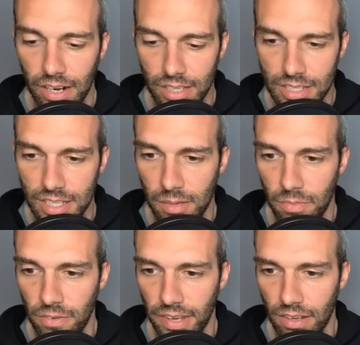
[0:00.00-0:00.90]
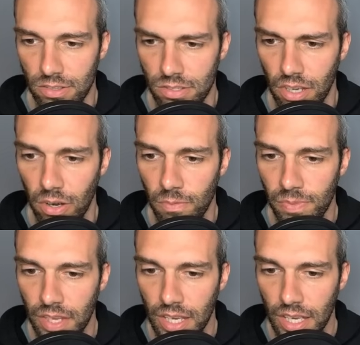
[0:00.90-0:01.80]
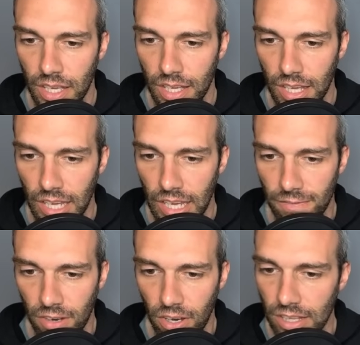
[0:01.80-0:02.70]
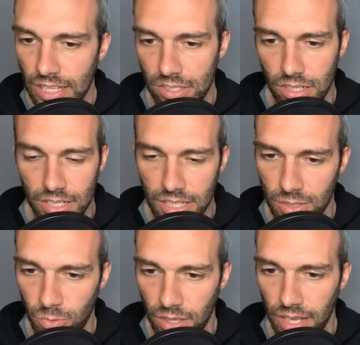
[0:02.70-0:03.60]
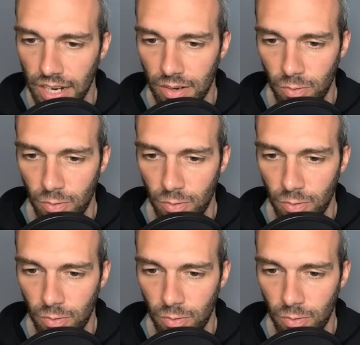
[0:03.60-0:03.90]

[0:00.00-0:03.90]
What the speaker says: the same move counts. So if all things are equal there,